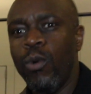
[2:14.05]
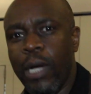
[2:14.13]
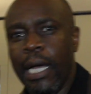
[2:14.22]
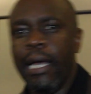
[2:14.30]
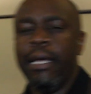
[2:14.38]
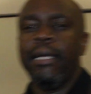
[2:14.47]

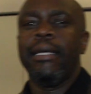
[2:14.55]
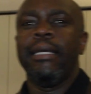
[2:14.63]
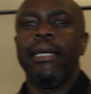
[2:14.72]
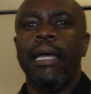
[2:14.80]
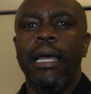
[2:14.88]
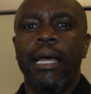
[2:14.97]

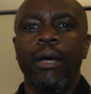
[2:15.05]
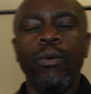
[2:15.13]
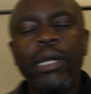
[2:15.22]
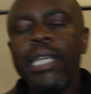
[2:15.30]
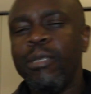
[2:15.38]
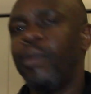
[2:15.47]
Walker,
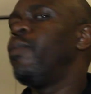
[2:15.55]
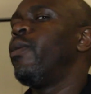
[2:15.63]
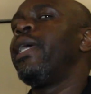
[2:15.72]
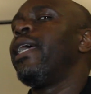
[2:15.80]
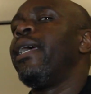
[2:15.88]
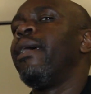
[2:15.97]
all of these people
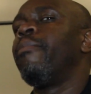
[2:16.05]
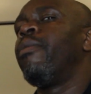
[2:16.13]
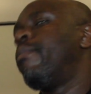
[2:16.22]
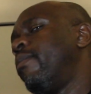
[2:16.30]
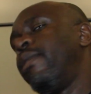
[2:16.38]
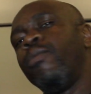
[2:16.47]
here
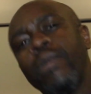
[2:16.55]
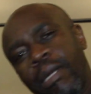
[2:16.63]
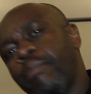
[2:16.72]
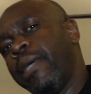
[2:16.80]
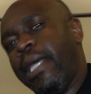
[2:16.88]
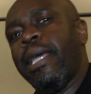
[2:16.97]
probably
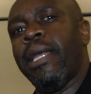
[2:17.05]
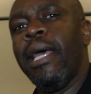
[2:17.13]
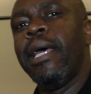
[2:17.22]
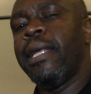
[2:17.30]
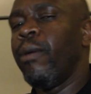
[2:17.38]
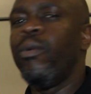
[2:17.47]
wouldn't be here.
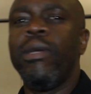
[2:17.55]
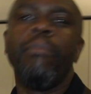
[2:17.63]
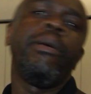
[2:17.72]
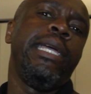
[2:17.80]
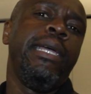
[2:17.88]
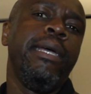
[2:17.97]
They
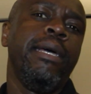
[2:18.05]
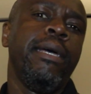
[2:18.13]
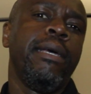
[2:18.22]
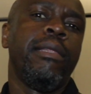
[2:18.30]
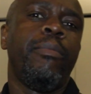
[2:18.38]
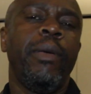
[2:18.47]
wouldn't be
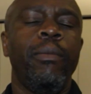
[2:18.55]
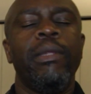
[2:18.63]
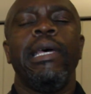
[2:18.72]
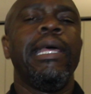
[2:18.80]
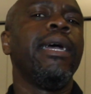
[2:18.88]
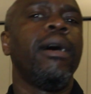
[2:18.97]
the people
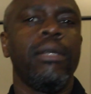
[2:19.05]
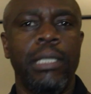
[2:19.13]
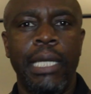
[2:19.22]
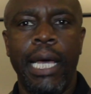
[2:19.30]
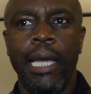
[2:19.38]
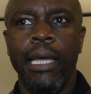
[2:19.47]
that they are
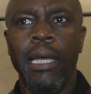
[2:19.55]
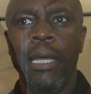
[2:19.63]
today.